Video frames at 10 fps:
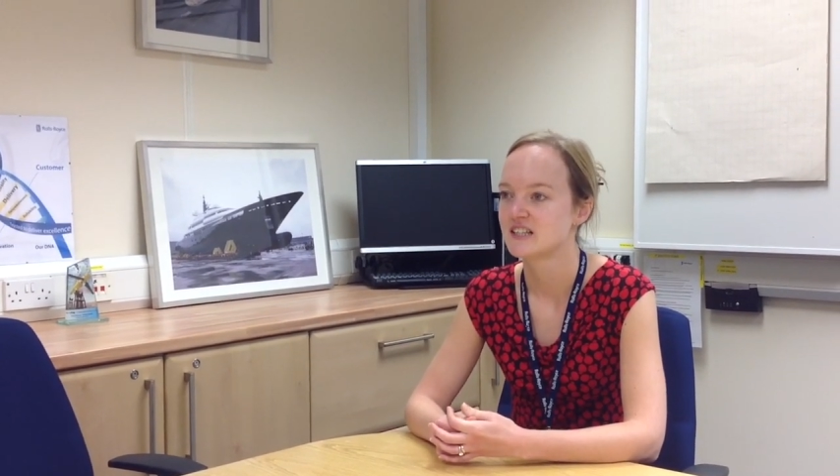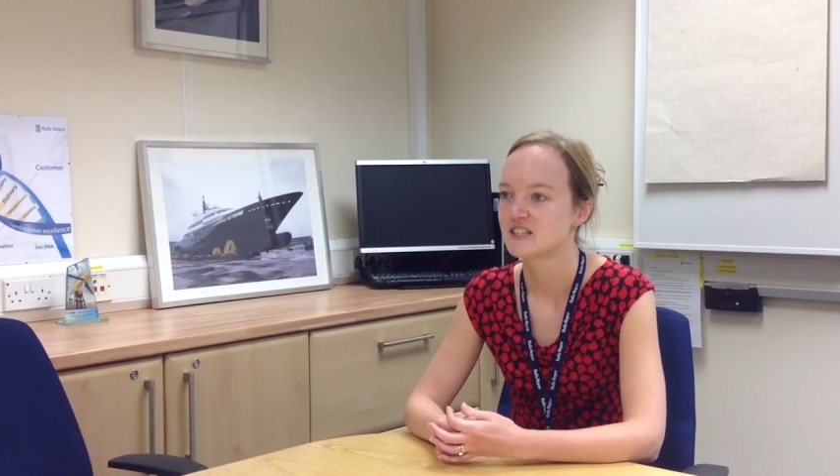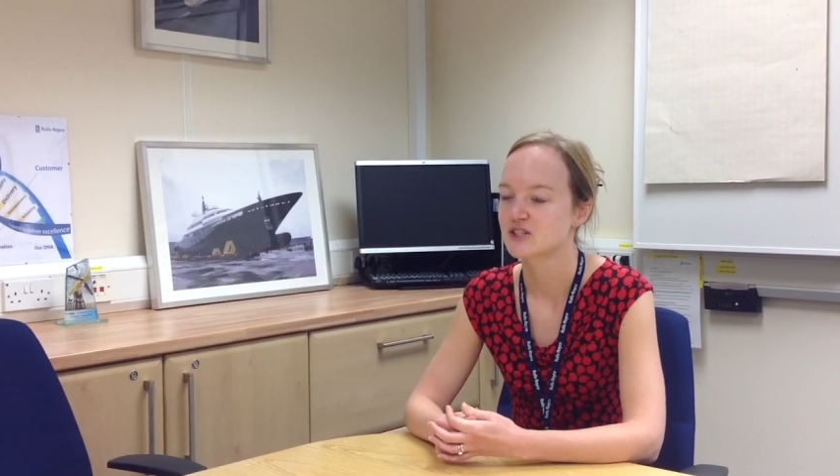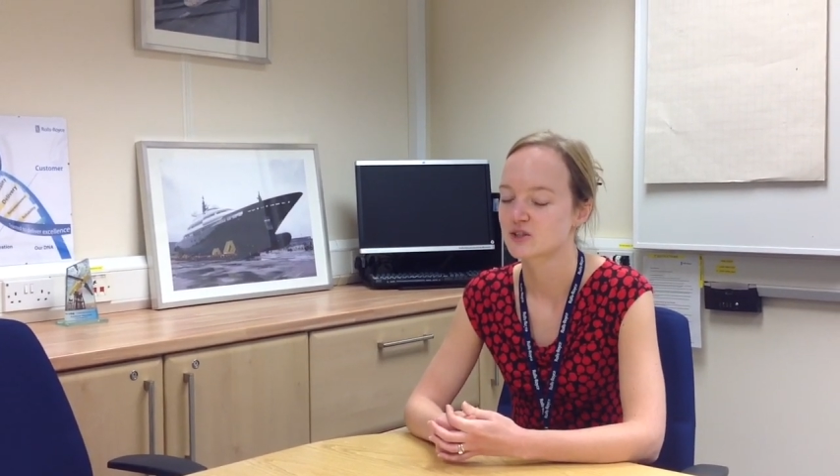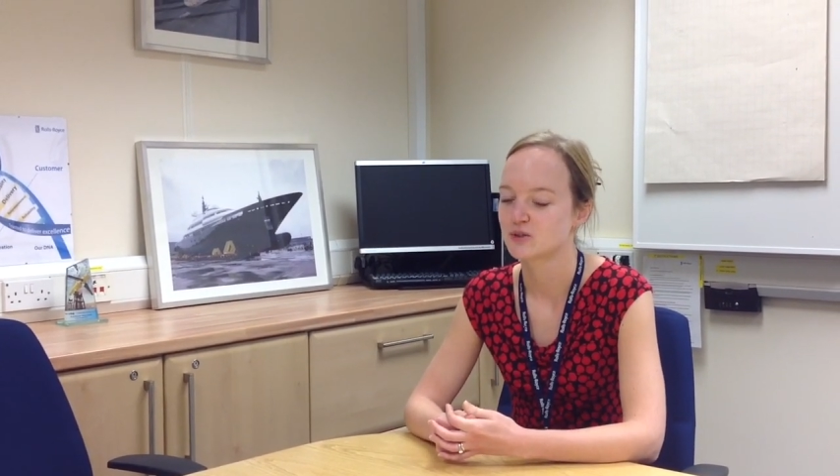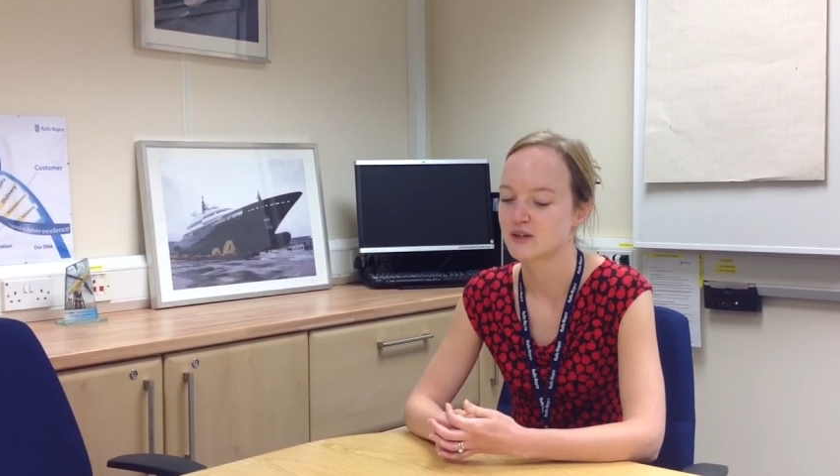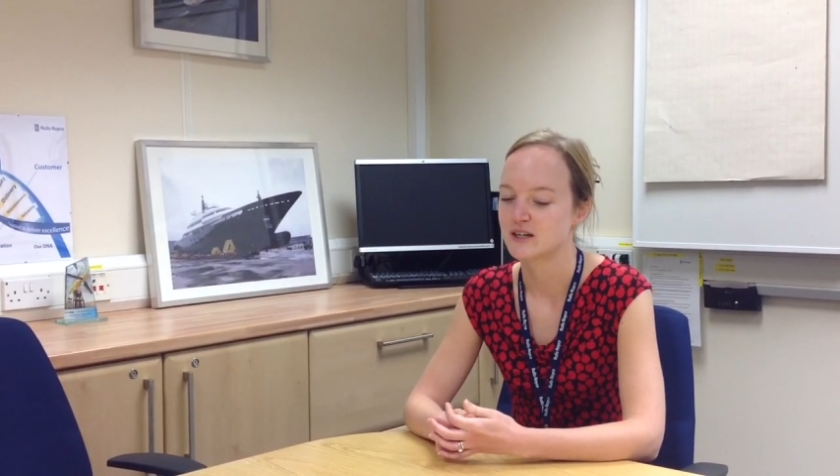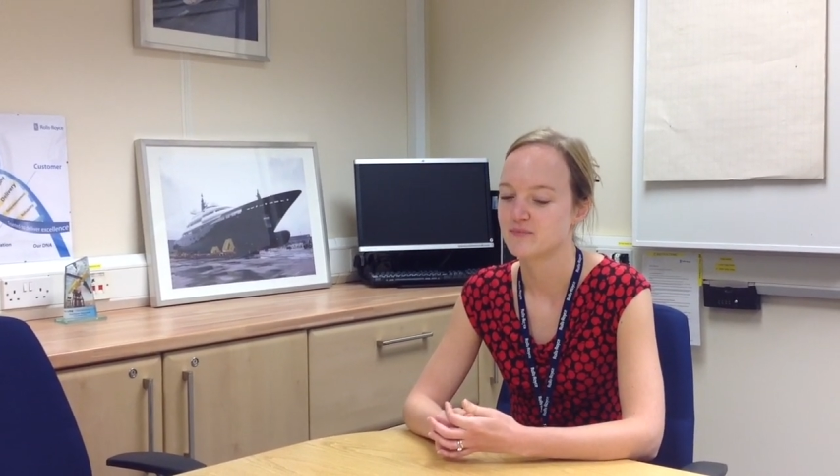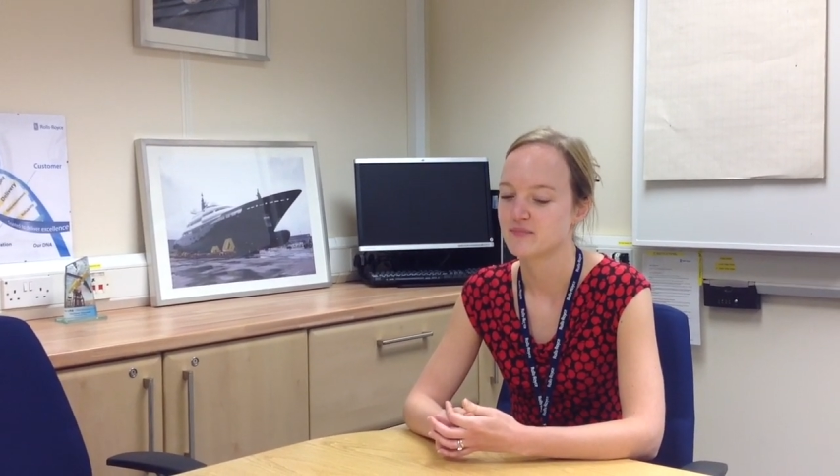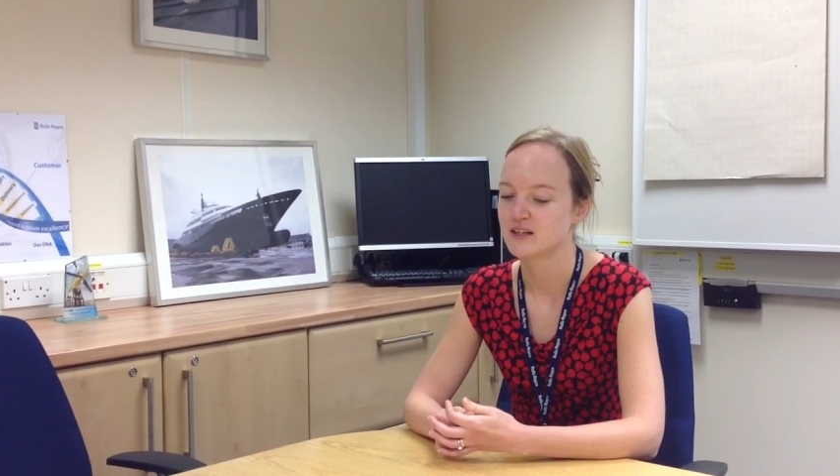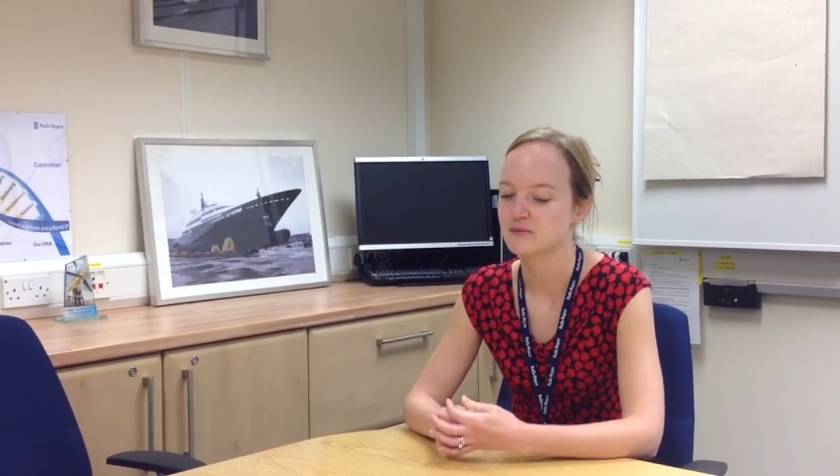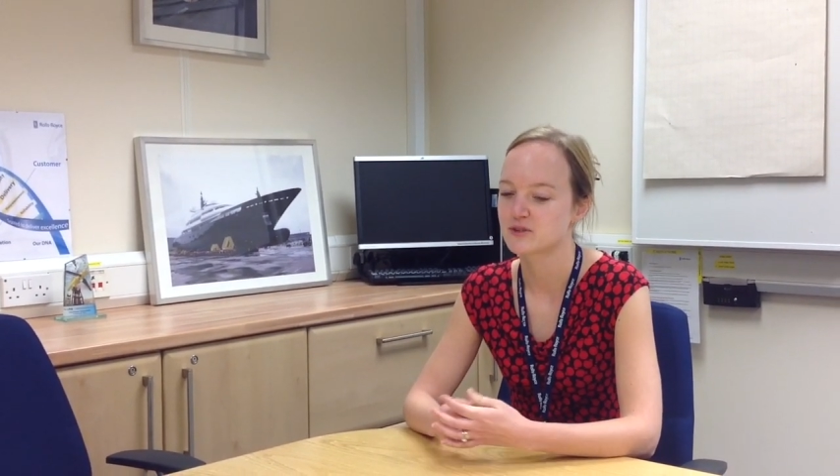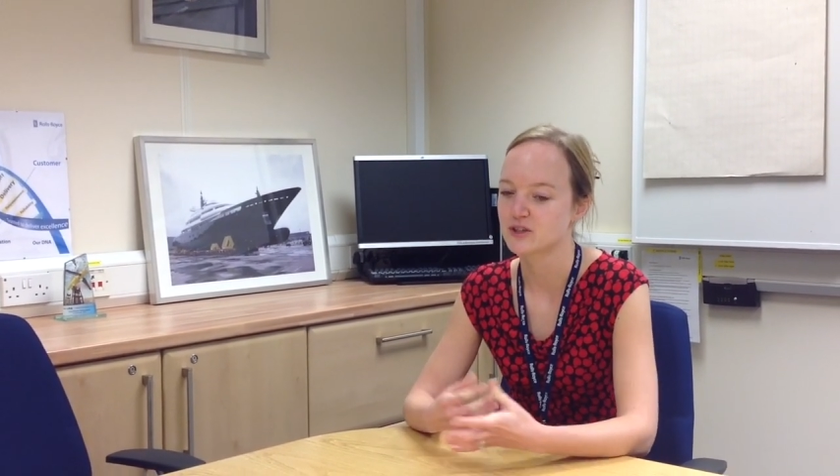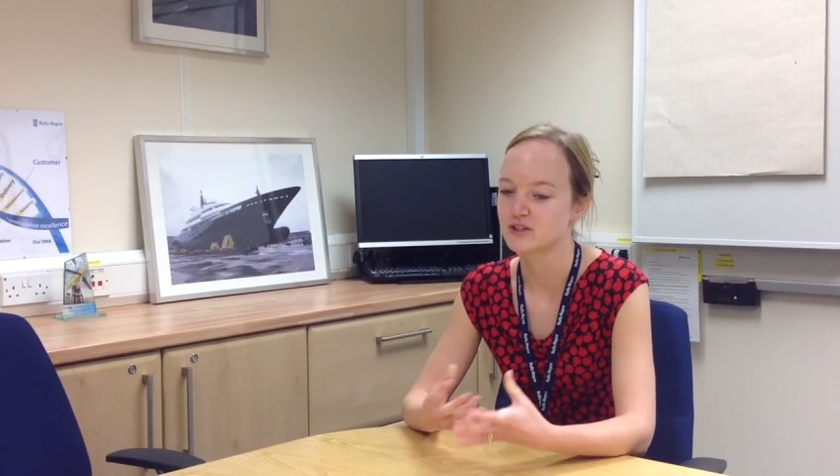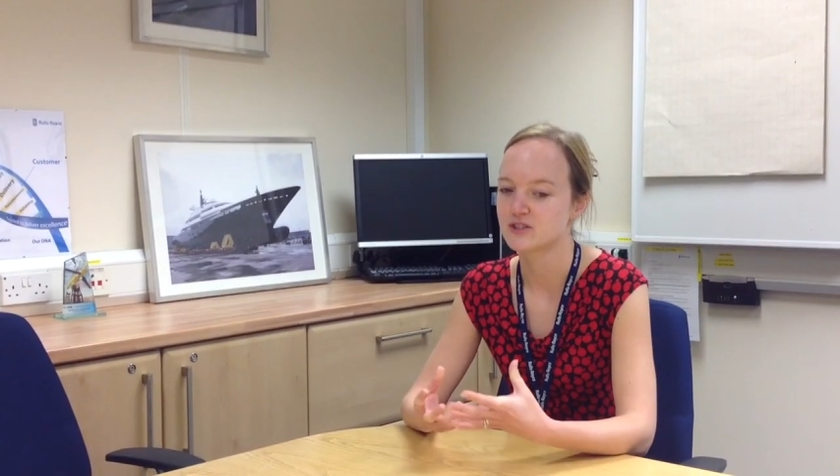So it was
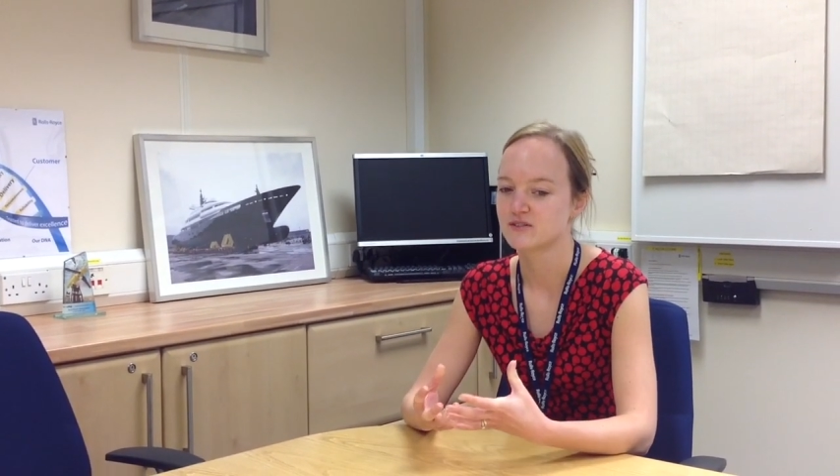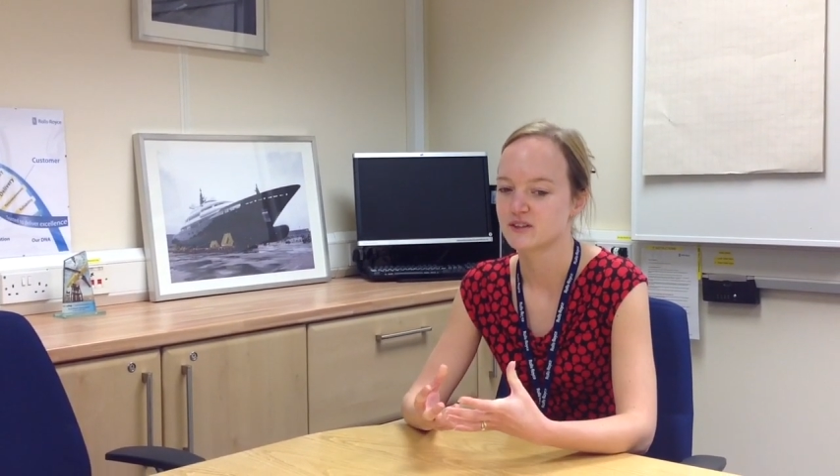good,